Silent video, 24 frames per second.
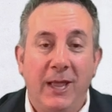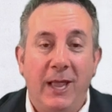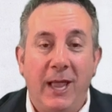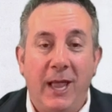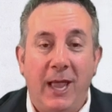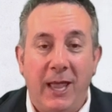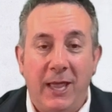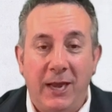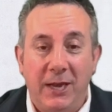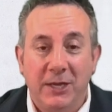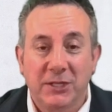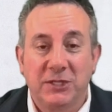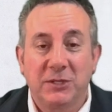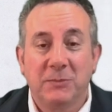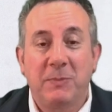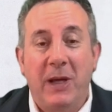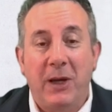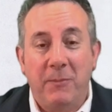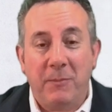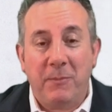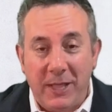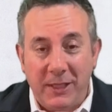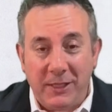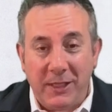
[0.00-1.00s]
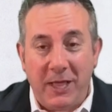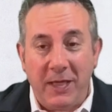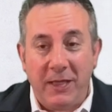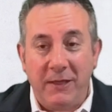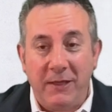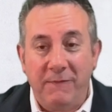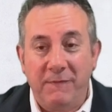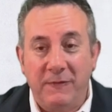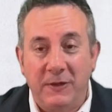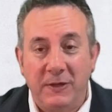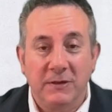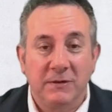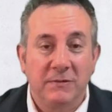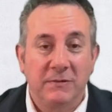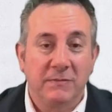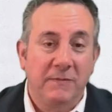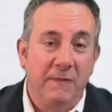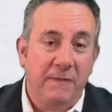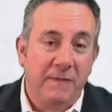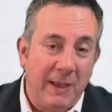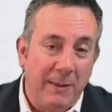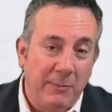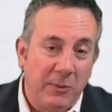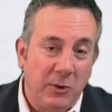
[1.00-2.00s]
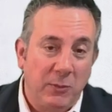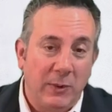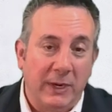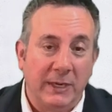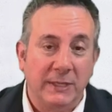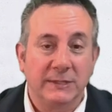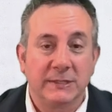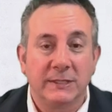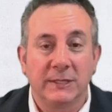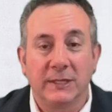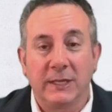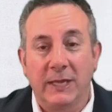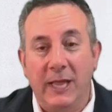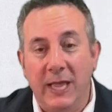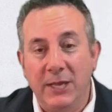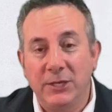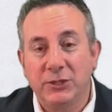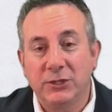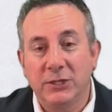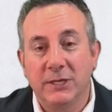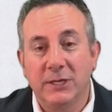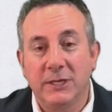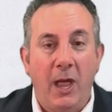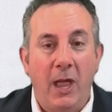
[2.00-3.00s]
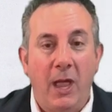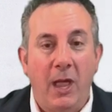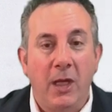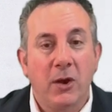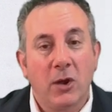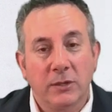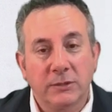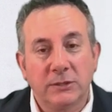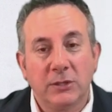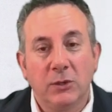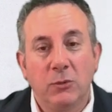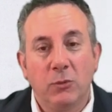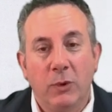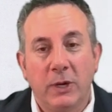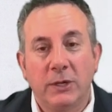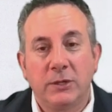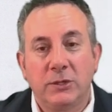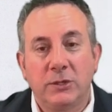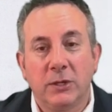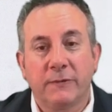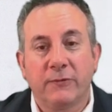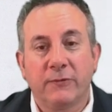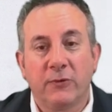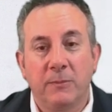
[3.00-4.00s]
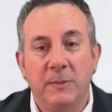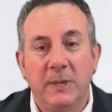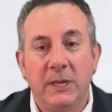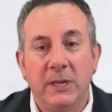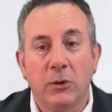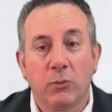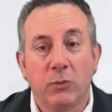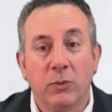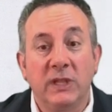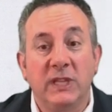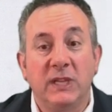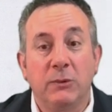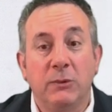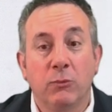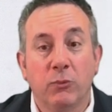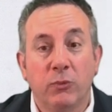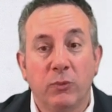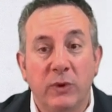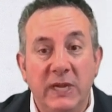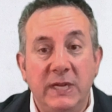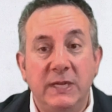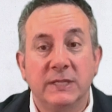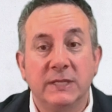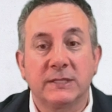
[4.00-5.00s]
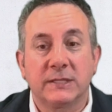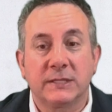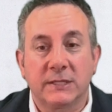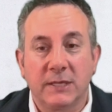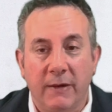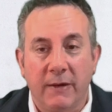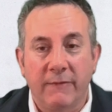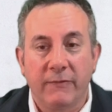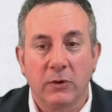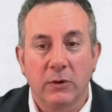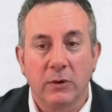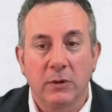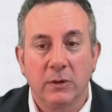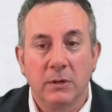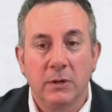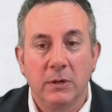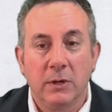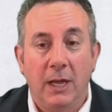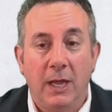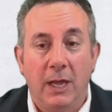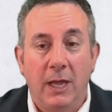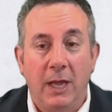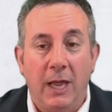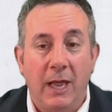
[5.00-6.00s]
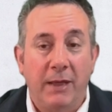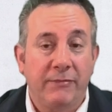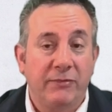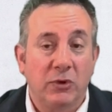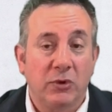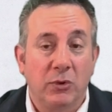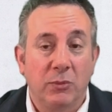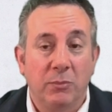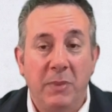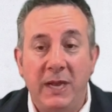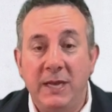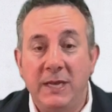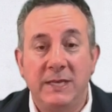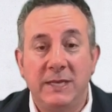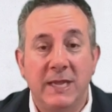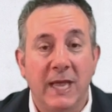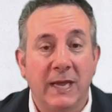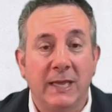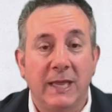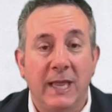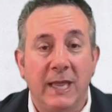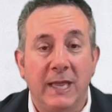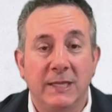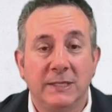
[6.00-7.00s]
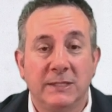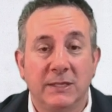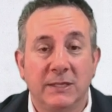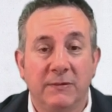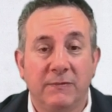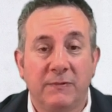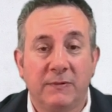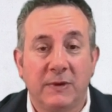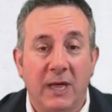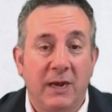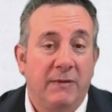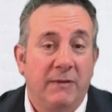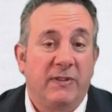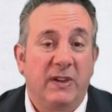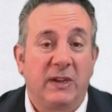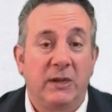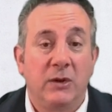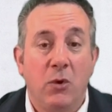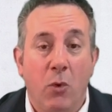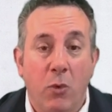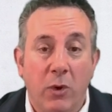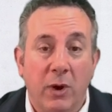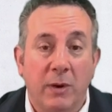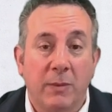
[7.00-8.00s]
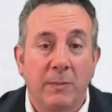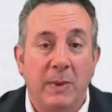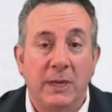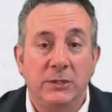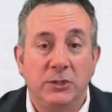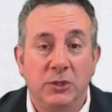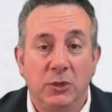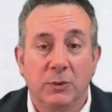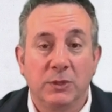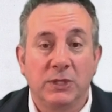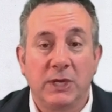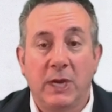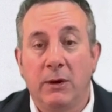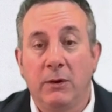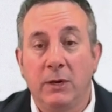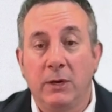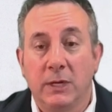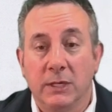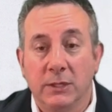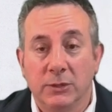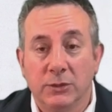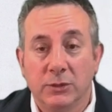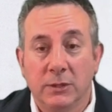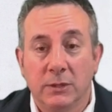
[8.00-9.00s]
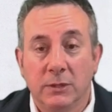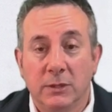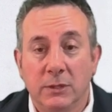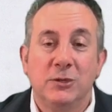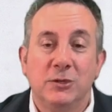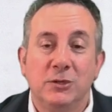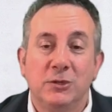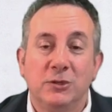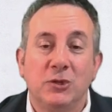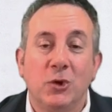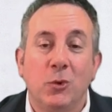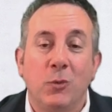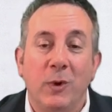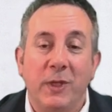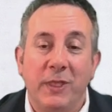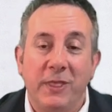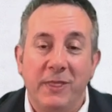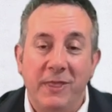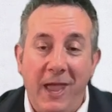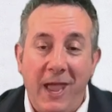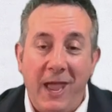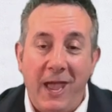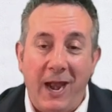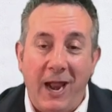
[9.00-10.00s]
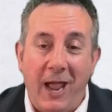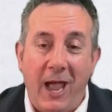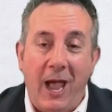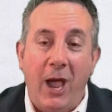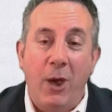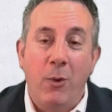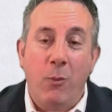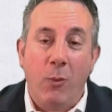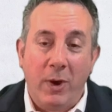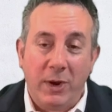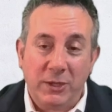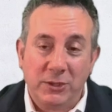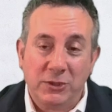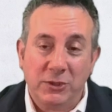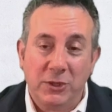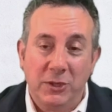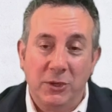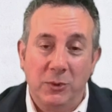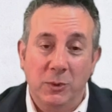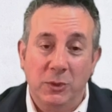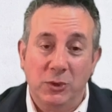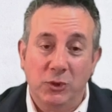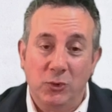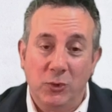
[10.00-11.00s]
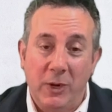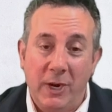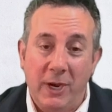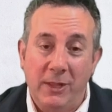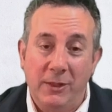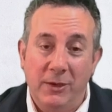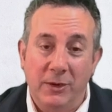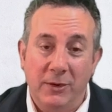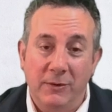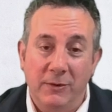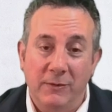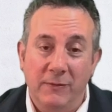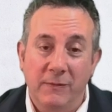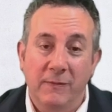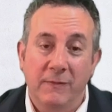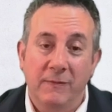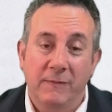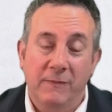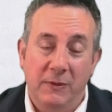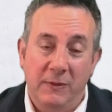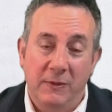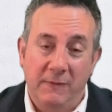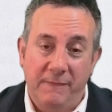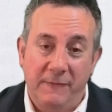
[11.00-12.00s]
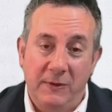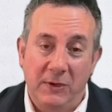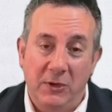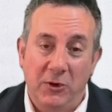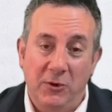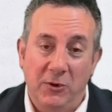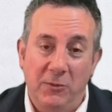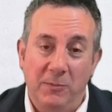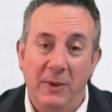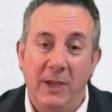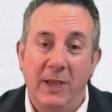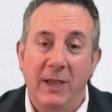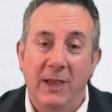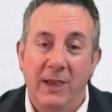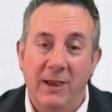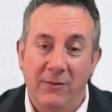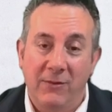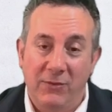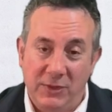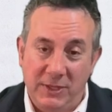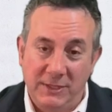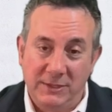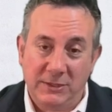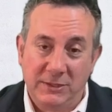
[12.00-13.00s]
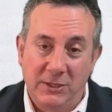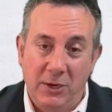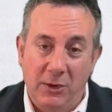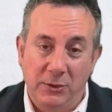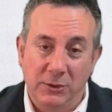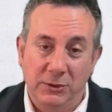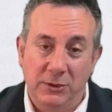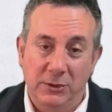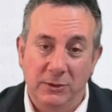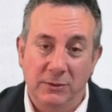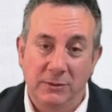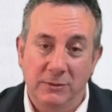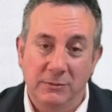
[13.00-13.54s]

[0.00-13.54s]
And it's about my life and family reconciliation, and also what it took for me to really rediscover after many decades of kind of ignoring my Jewish heritage. So, with that, I want to show you a trailer for the film Everything's Kosher.